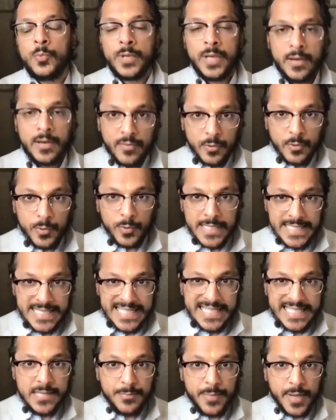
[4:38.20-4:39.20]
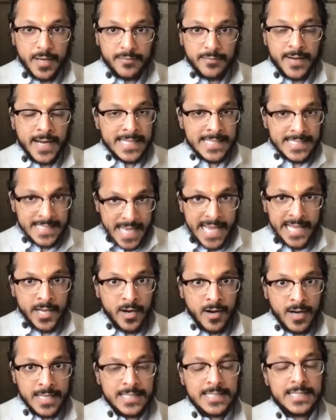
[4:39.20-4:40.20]
Whenever we see Bhagavan's
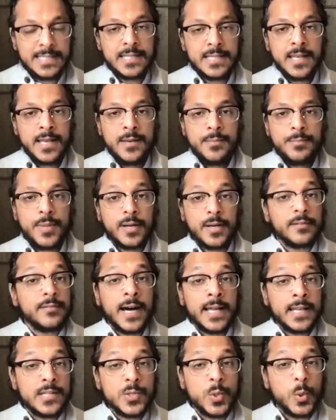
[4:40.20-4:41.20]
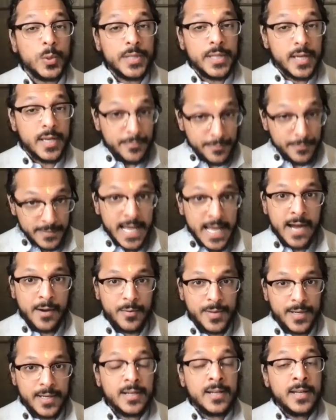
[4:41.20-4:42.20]
icons, Bhagavan is holding a
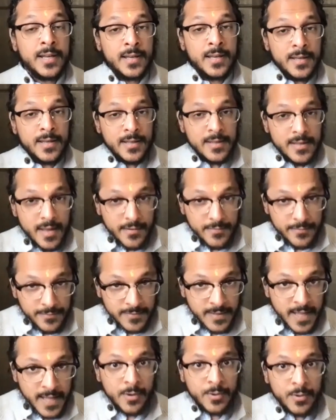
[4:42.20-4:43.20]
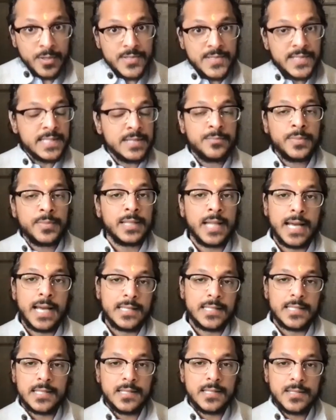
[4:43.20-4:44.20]
flower. That flower
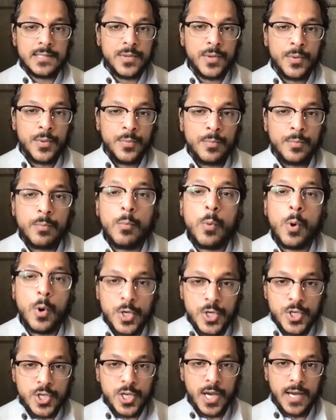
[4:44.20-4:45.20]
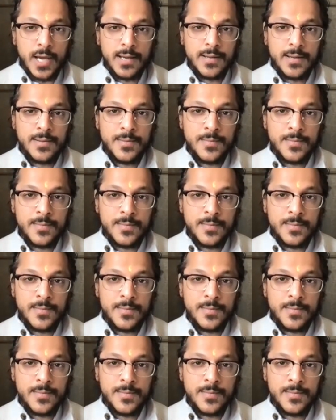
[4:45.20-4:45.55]
symbolizes moksha.